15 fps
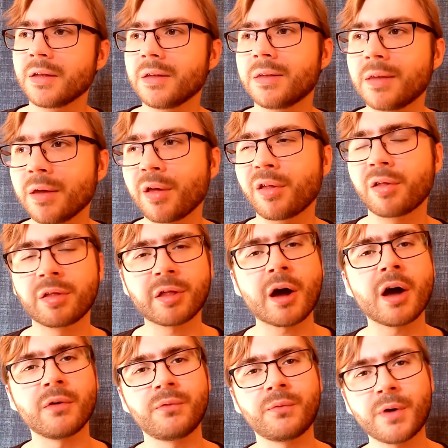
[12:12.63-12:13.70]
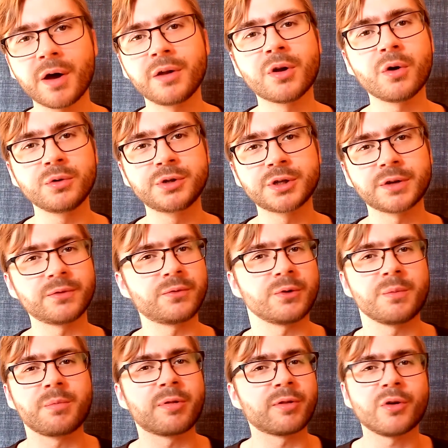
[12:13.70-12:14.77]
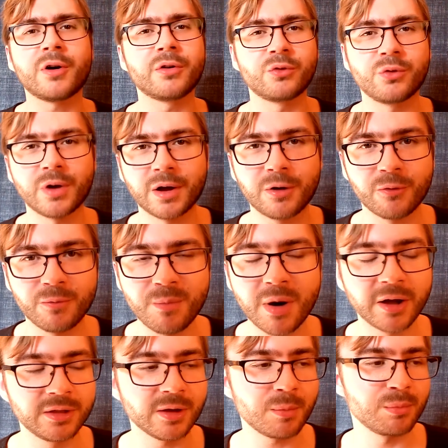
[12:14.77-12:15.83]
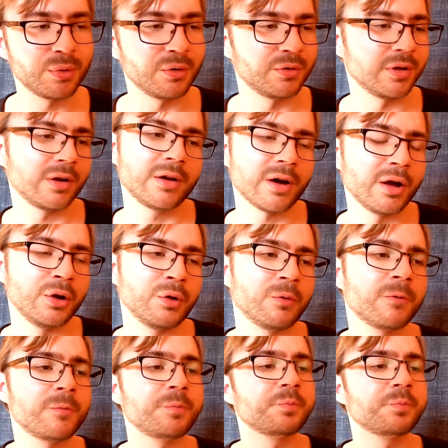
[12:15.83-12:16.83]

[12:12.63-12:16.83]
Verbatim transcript: this sci-fi notion from Star Trek of mind uploading kind of